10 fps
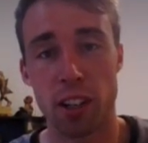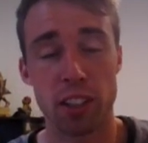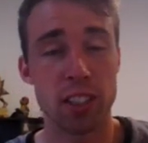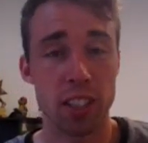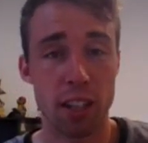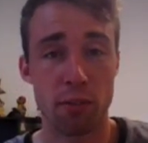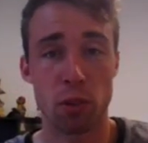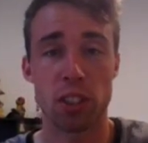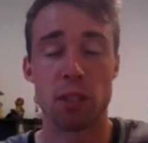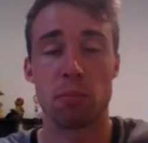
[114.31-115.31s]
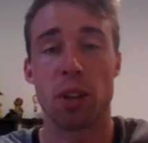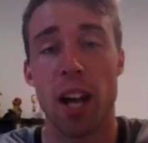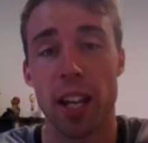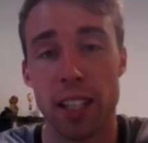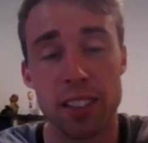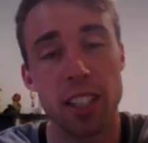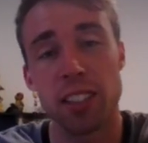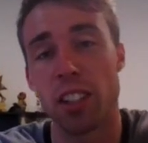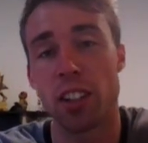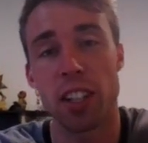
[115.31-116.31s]
I just love watching him play. He's
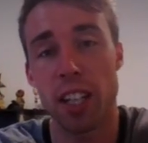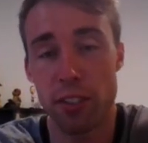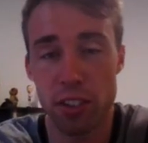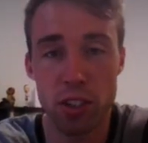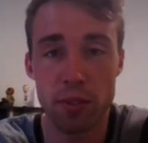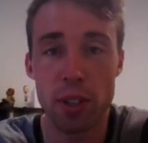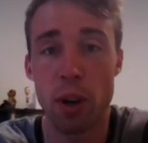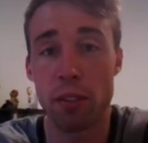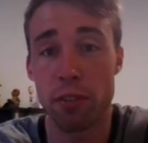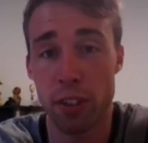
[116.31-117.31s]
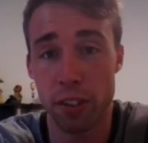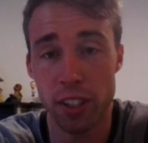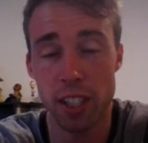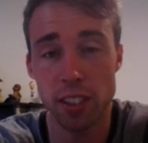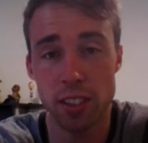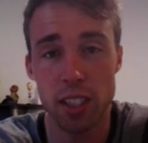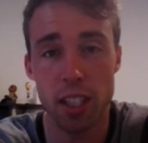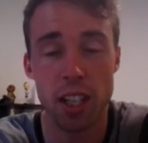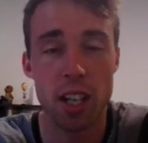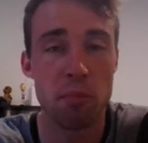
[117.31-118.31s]
not going to give you too many 150s,
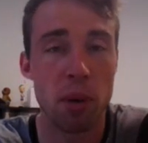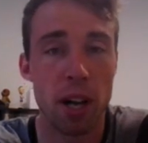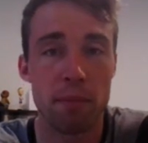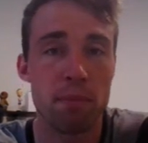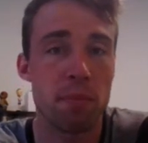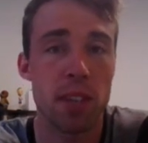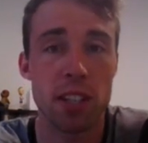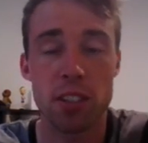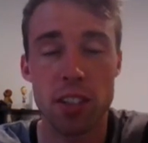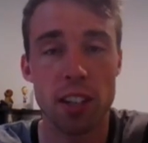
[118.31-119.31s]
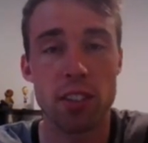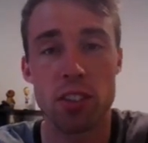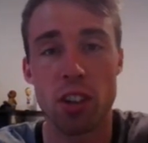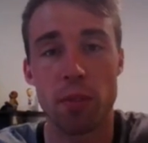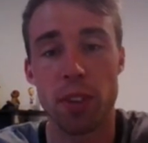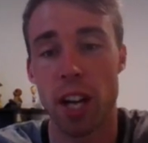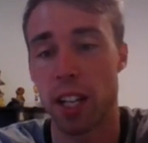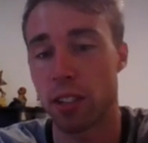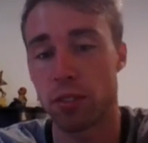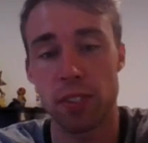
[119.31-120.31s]
but he just gets the job done.